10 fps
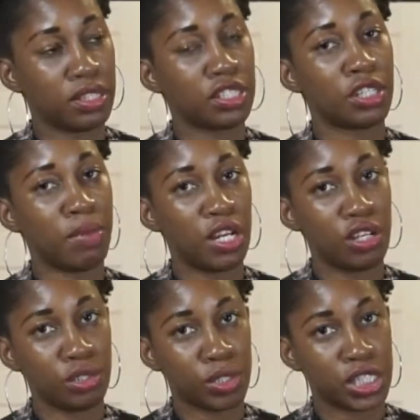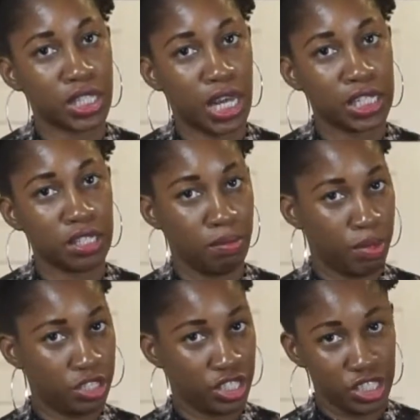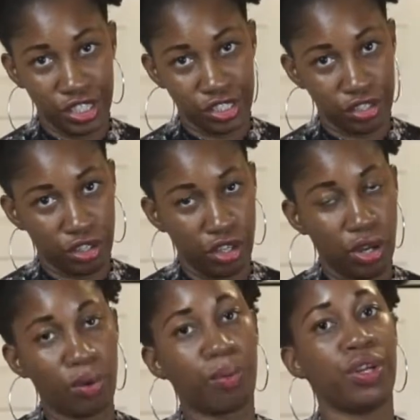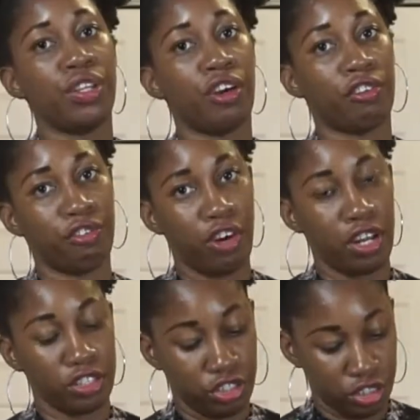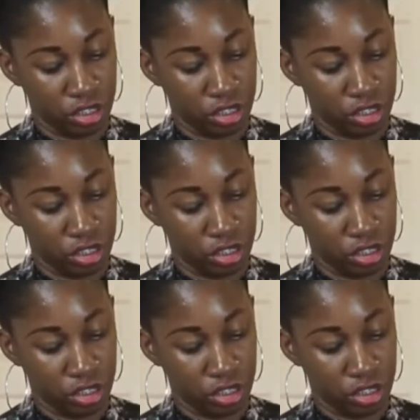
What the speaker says: will slice much easier when they're fresh.